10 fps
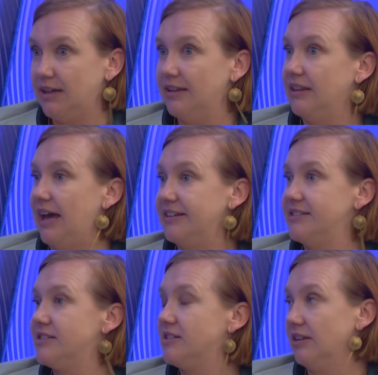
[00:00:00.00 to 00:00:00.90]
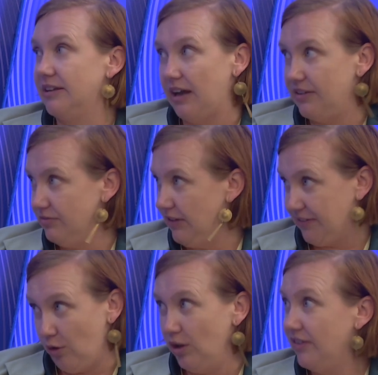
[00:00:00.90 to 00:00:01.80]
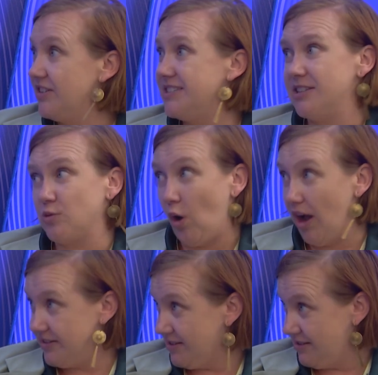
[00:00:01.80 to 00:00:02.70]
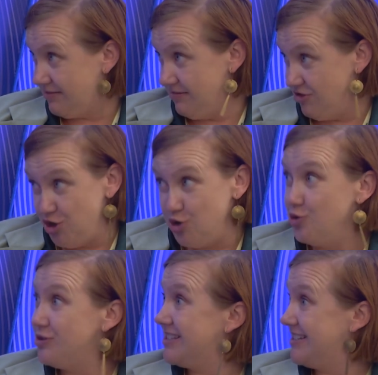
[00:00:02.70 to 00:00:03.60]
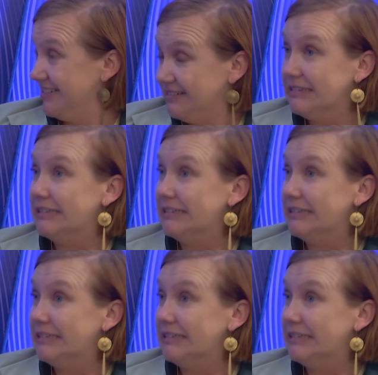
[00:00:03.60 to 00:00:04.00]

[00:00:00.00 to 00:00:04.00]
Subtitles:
That is still all of this is quite new still.